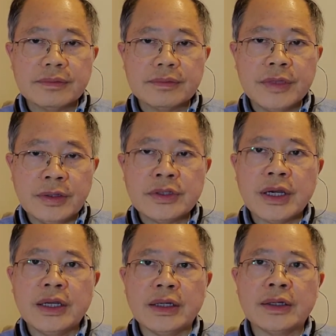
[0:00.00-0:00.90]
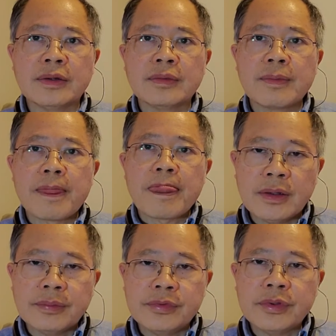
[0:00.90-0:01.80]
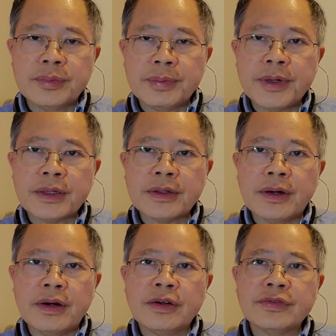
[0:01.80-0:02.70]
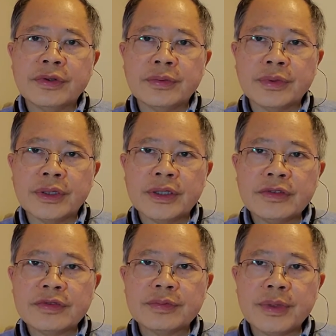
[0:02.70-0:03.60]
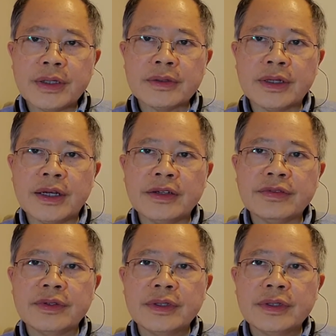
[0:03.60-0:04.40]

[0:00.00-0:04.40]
in China, would be better off or would live better life